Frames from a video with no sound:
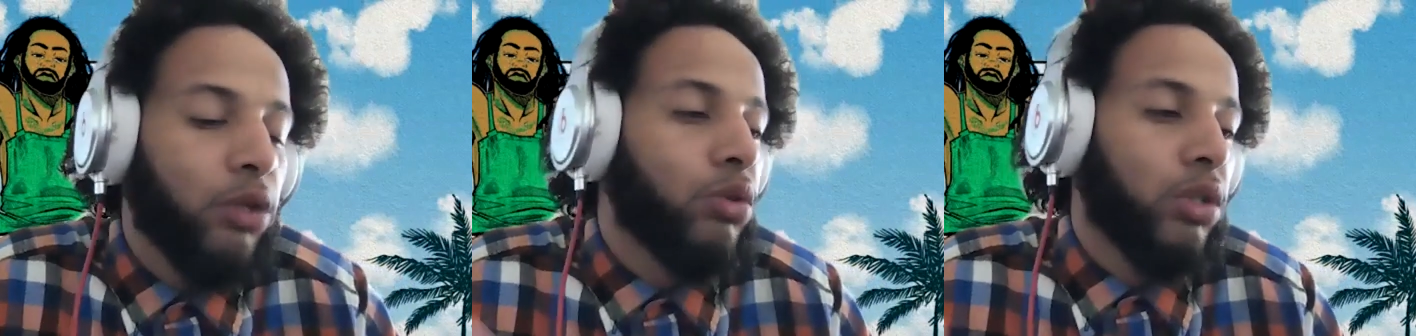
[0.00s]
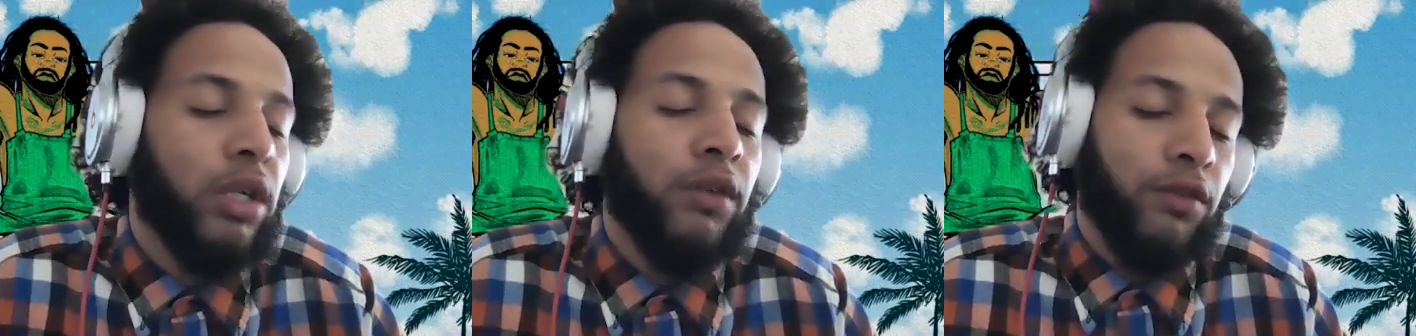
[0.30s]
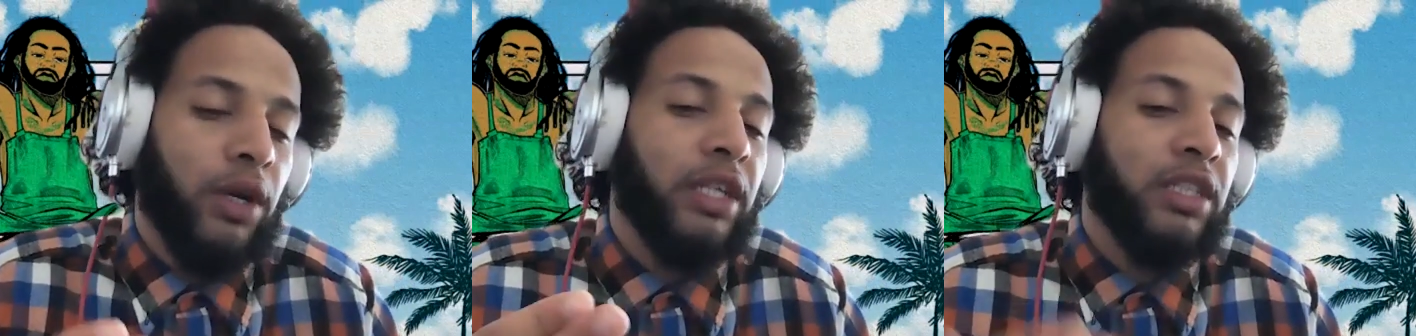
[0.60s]
Speaker 1: who's looking
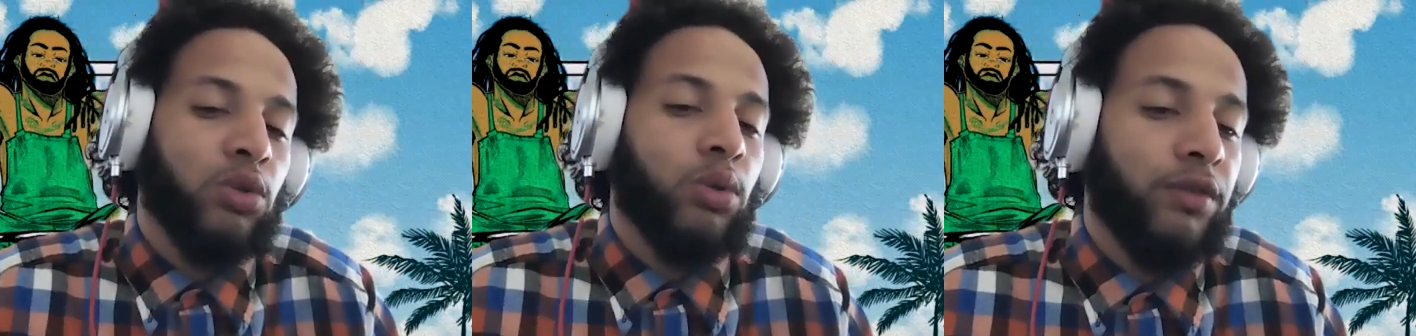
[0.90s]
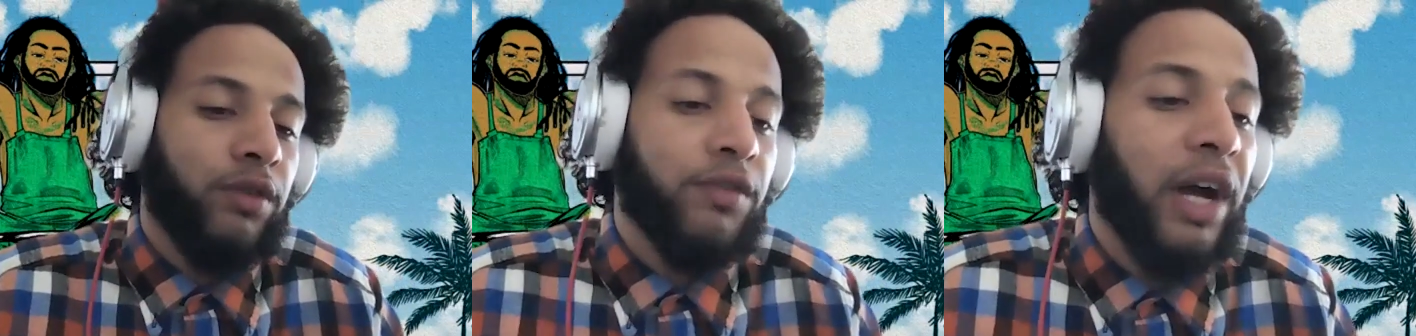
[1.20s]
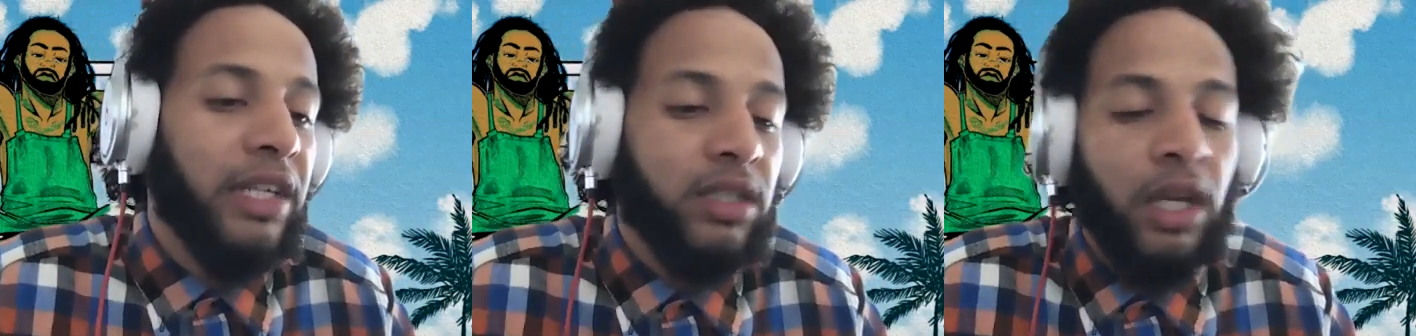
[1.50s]
for any sort of
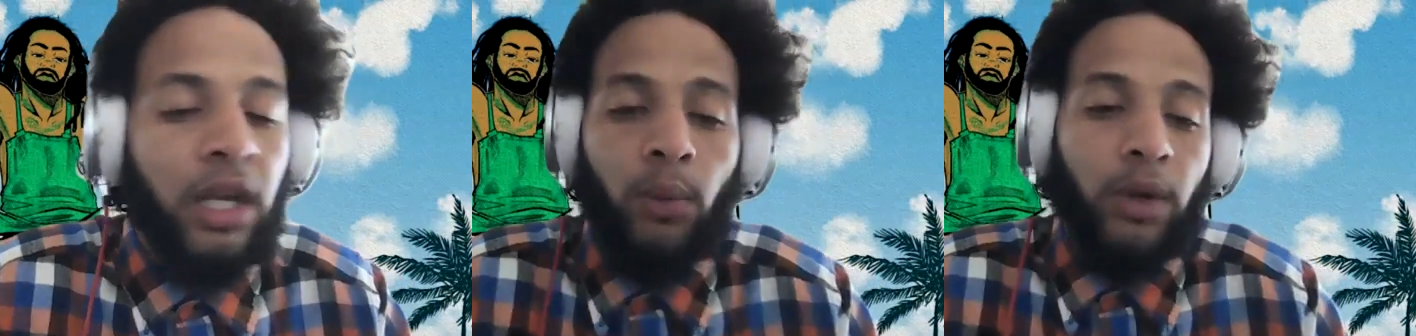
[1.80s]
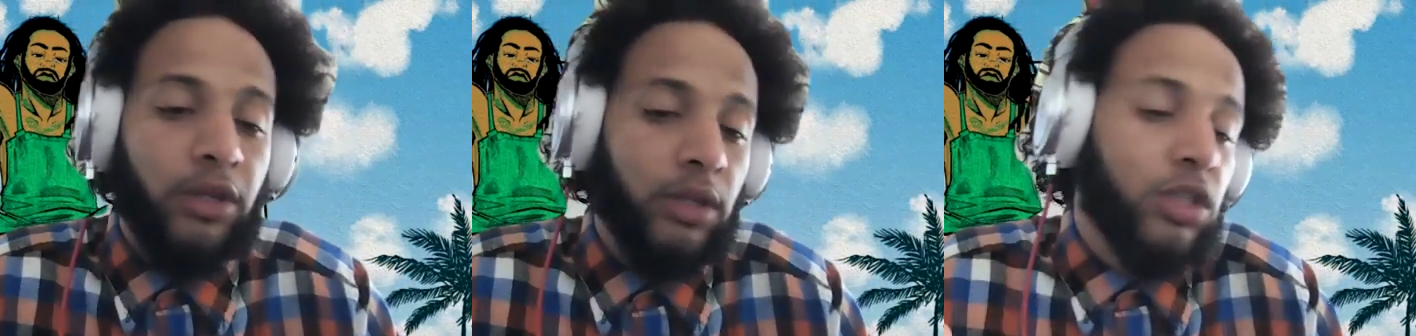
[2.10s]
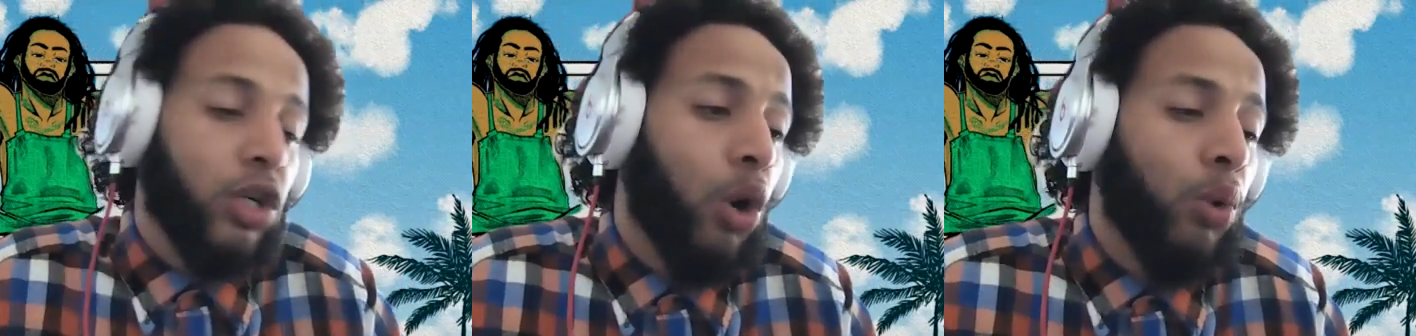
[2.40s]
advice, whether
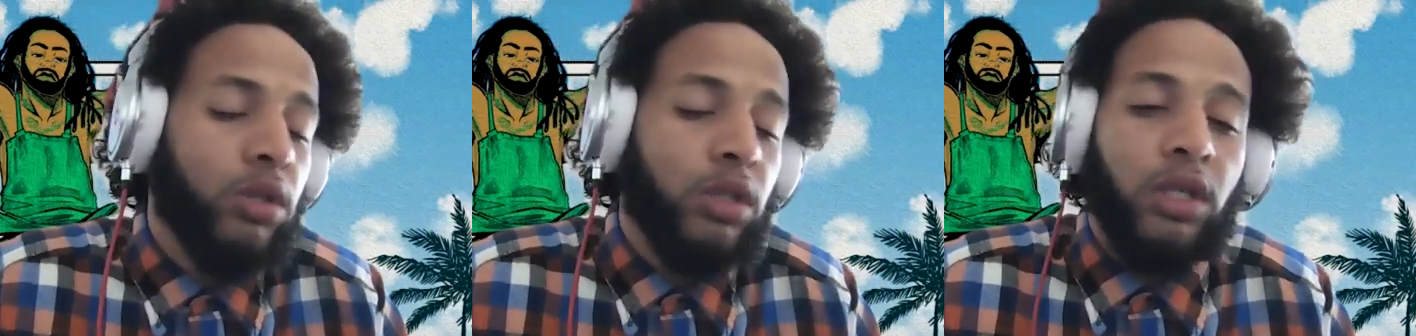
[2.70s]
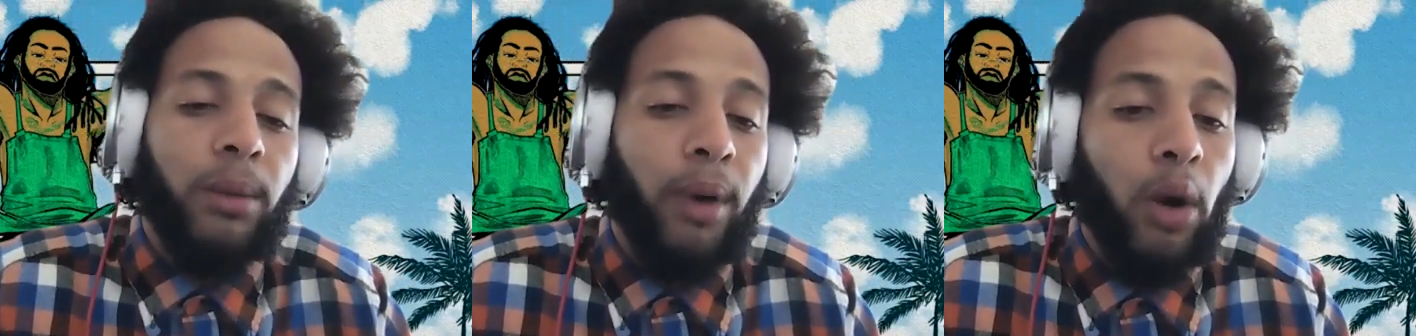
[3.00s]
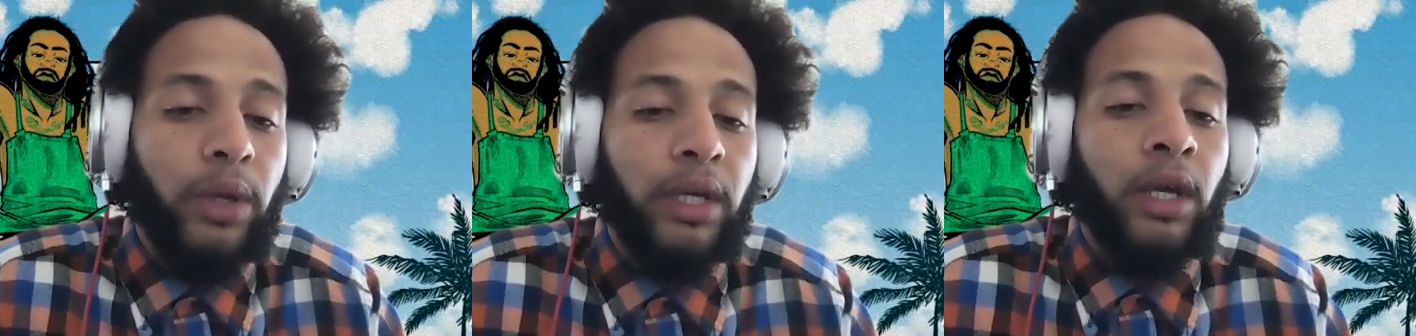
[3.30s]
it's a coach, a
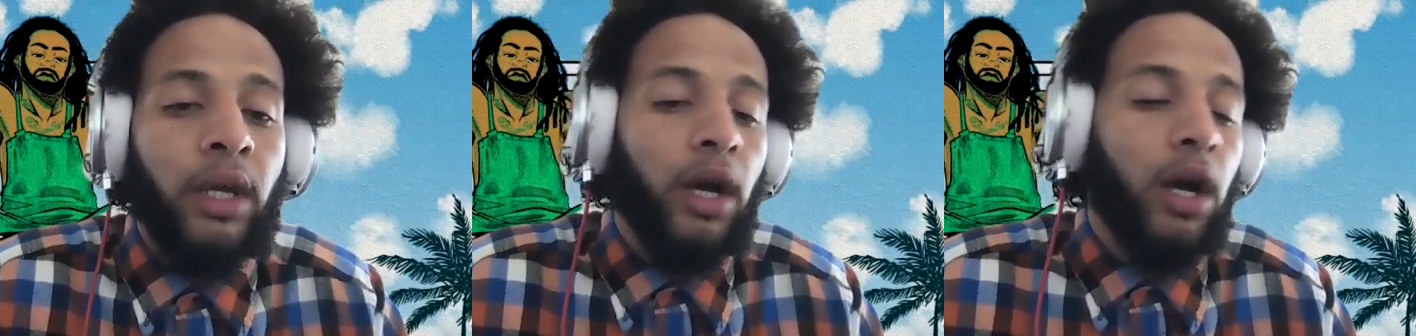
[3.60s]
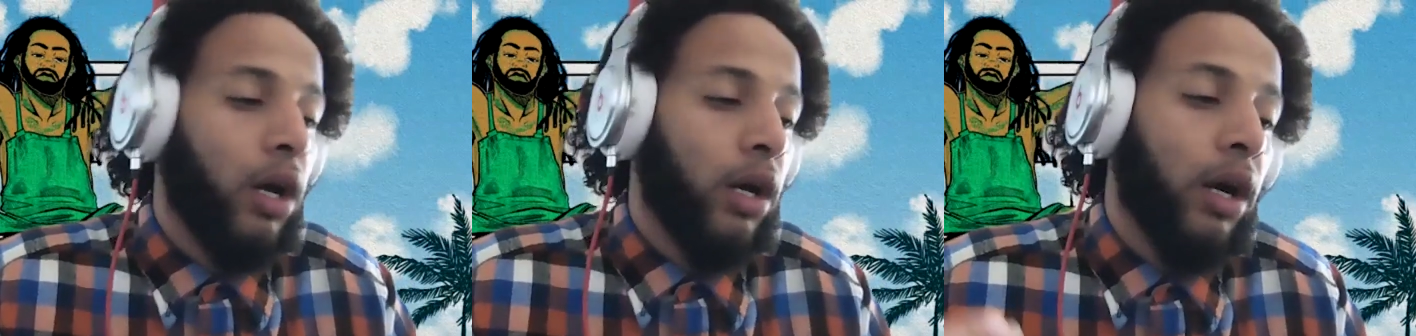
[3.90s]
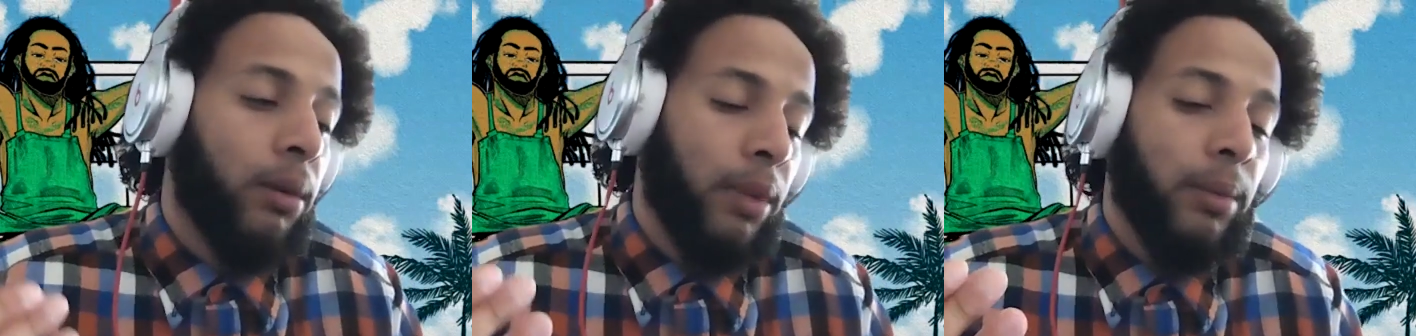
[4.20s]
poet, uh,
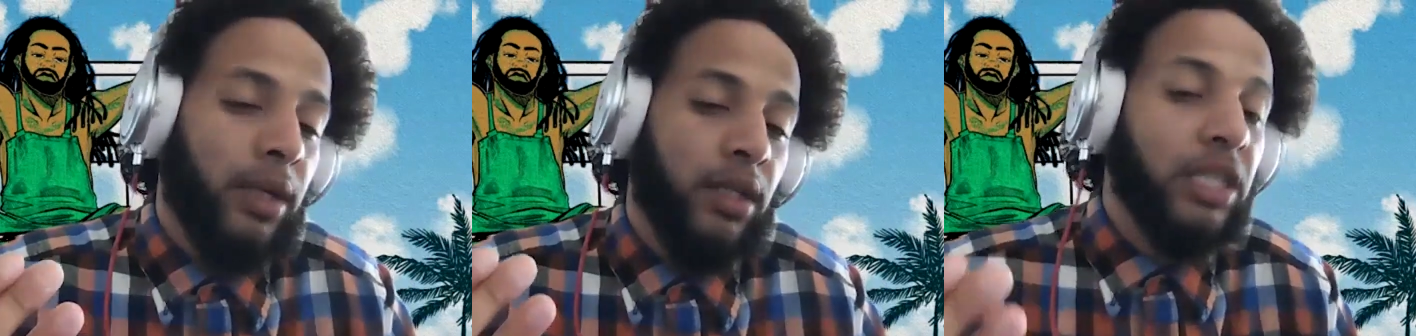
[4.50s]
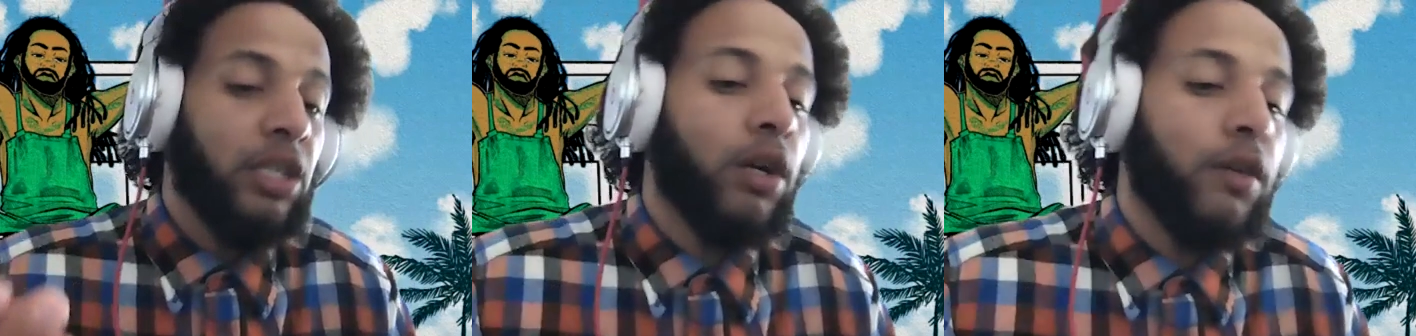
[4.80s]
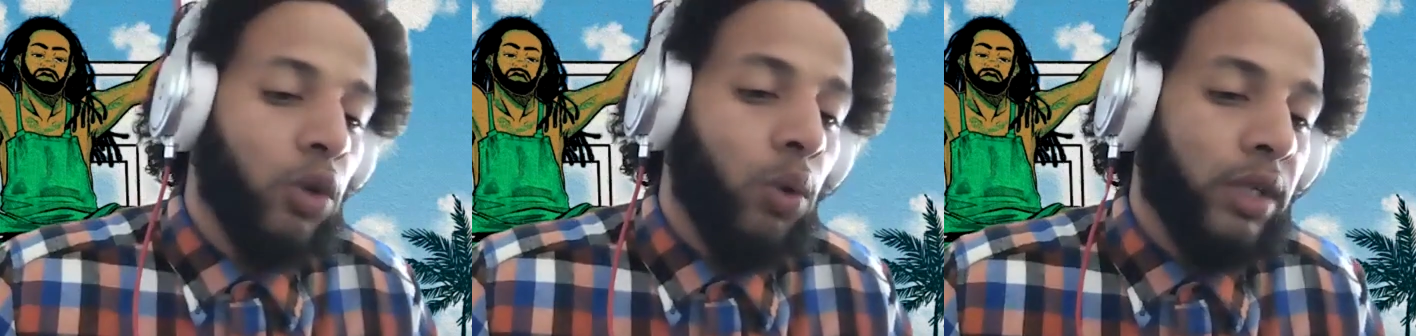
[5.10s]
uh, maybe a leader
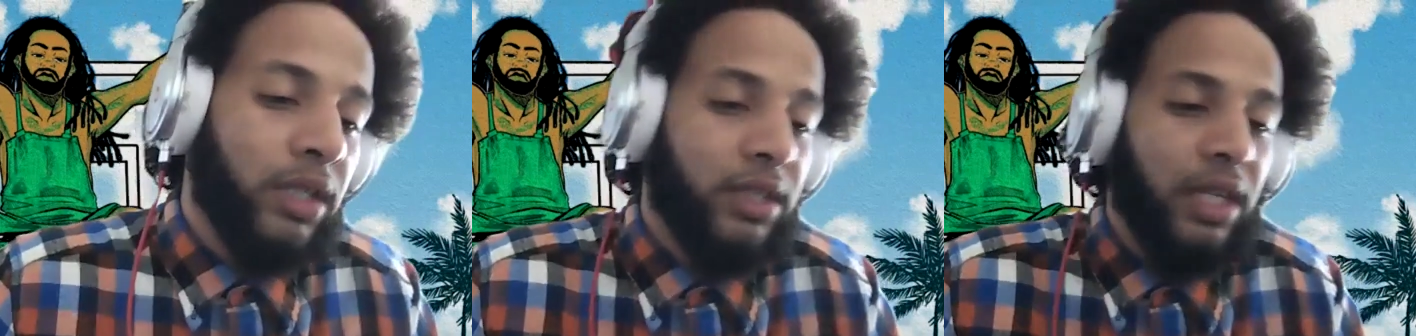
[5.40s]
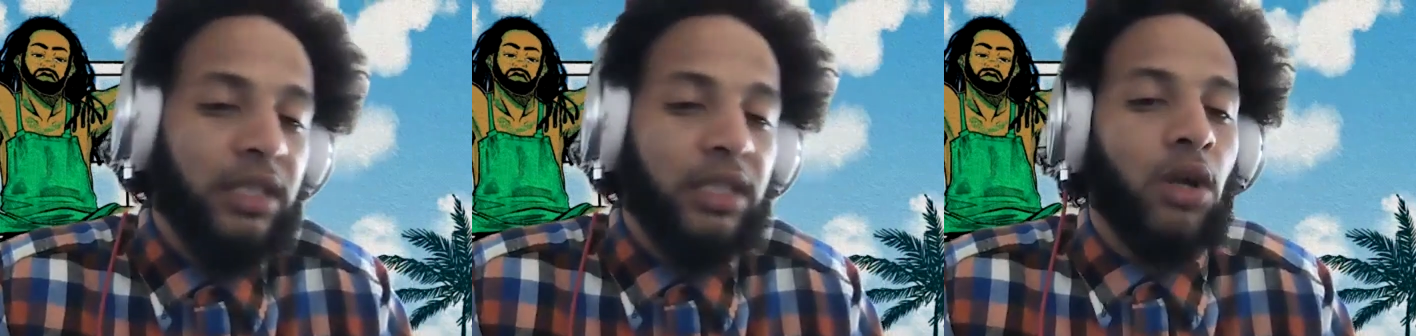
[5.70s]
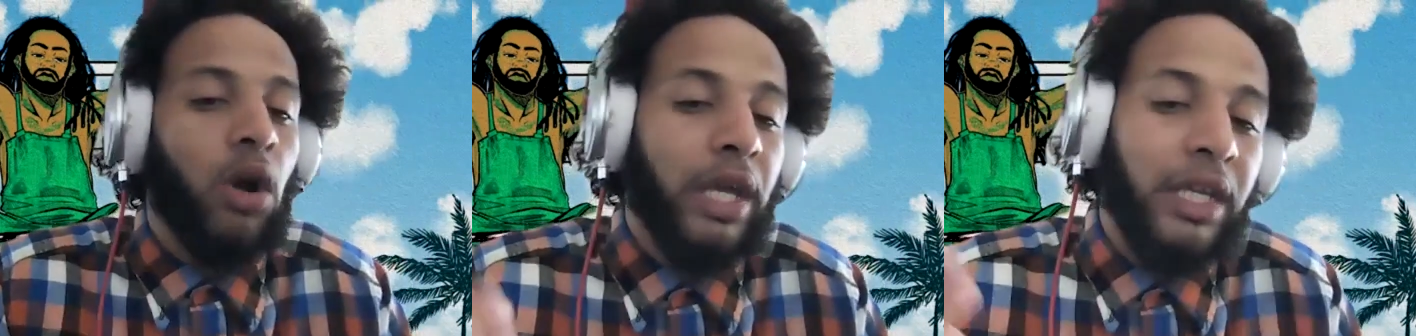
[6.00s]
of an
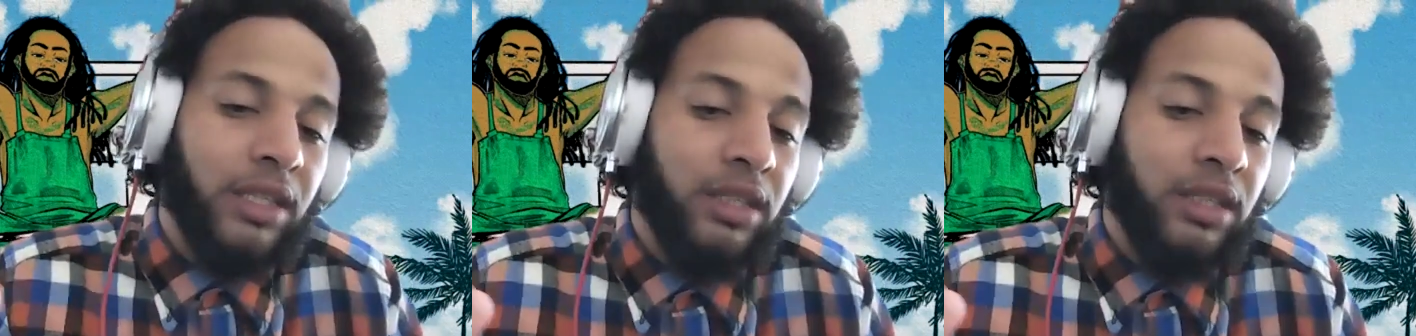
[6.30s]
organization in